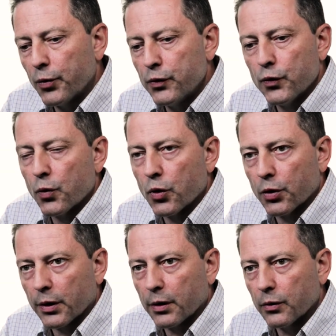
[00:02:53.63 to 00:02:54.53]
we do the
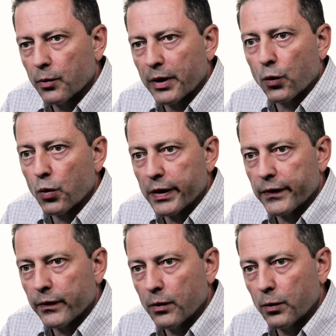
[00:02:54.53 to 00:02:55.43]
work, no matter
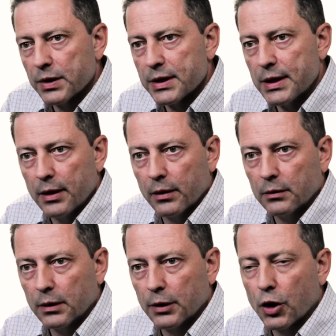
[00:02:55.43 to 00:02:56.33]
what, we'll
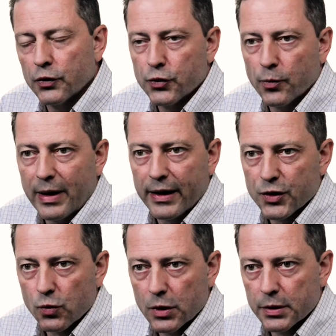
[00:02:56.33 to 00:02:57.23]
still encounter
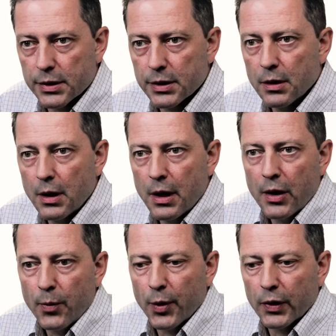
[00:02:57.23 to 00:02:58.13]
black swans,
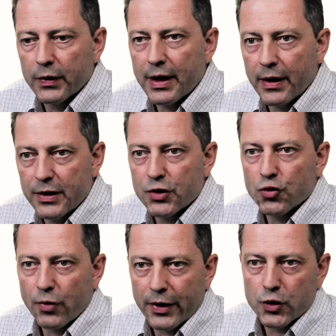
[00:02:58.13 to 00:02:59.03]
but the idea is
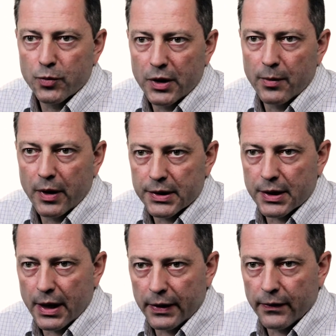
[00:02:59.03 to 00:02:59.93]
to try to
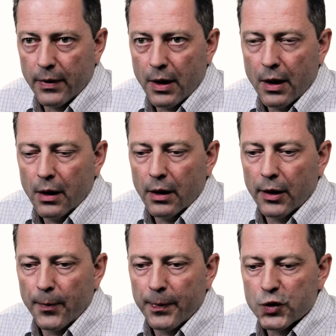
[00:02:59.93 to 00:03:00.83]
minimize that.
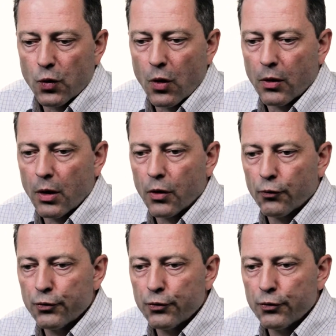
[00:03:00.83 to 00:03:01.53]
So our